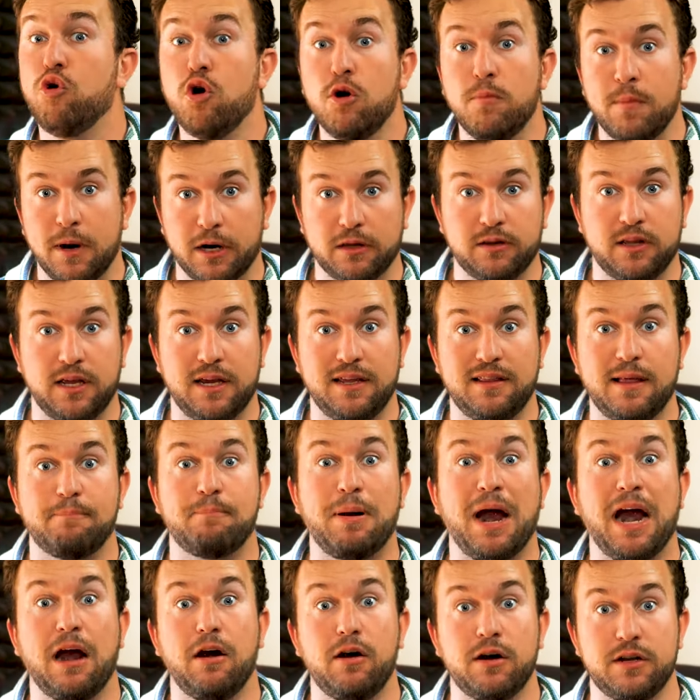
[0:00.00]
Rumoredly, the
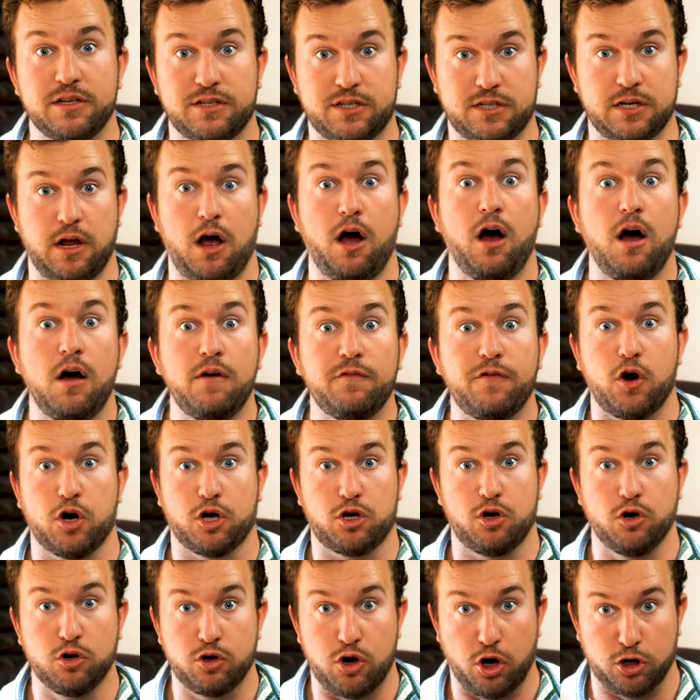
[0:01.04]
parents of
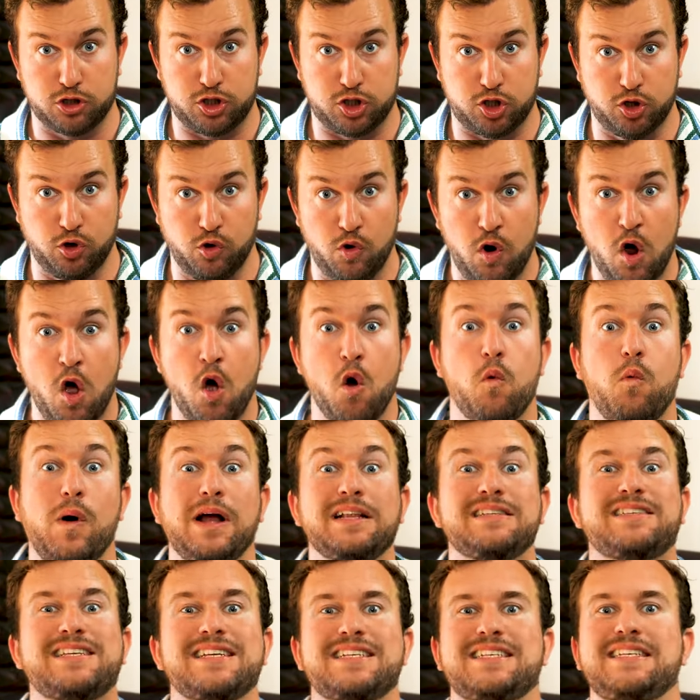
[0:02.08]
Orkun Kökçü
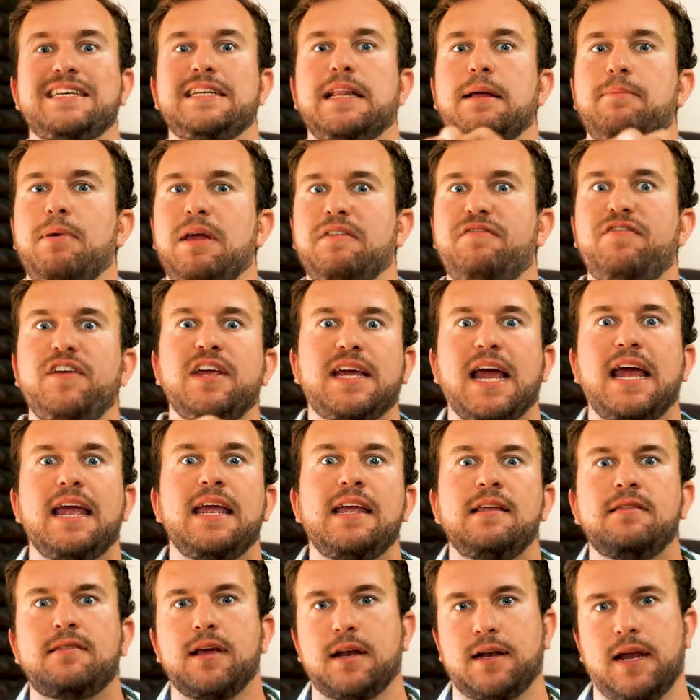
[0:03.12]
went to see the Benfica
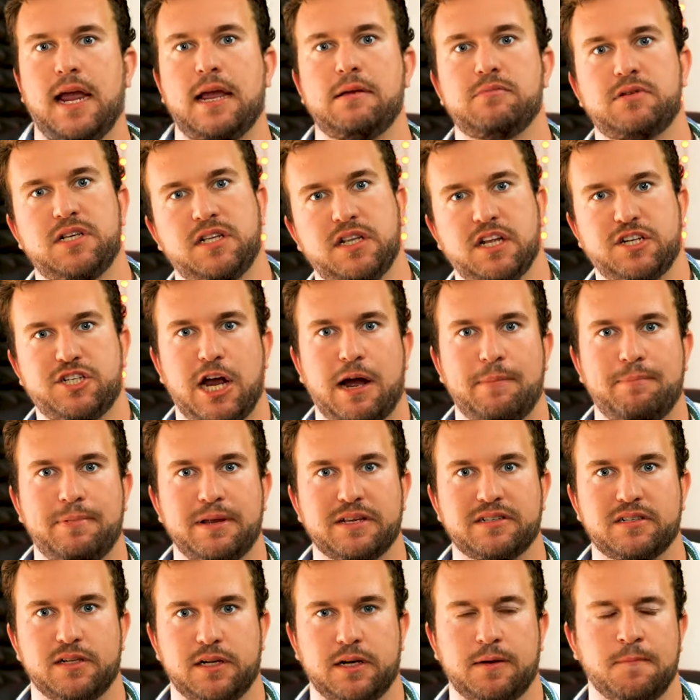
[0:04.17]
Inter games in the
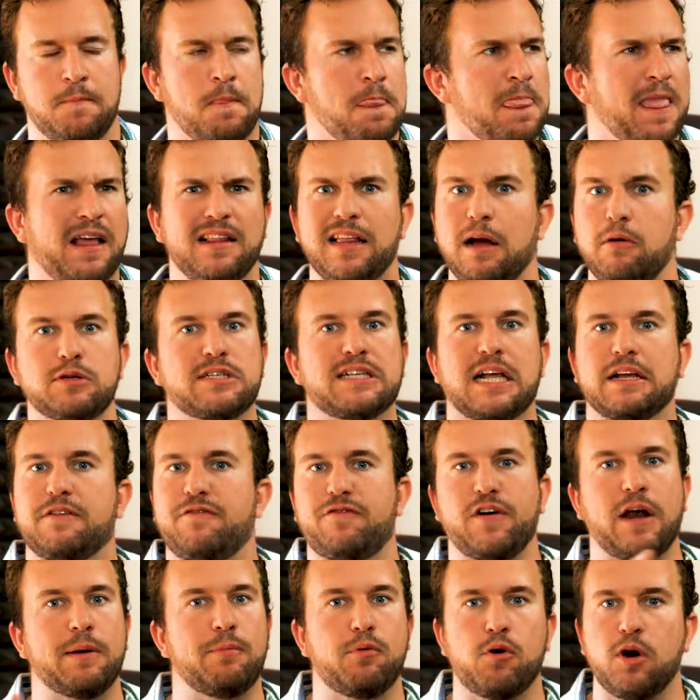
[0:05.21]
Champions League. That was
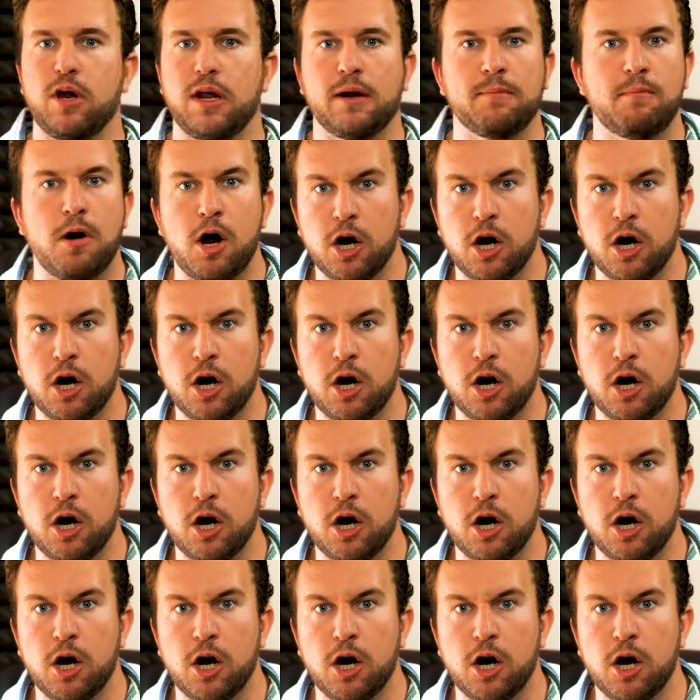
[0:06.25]
like February and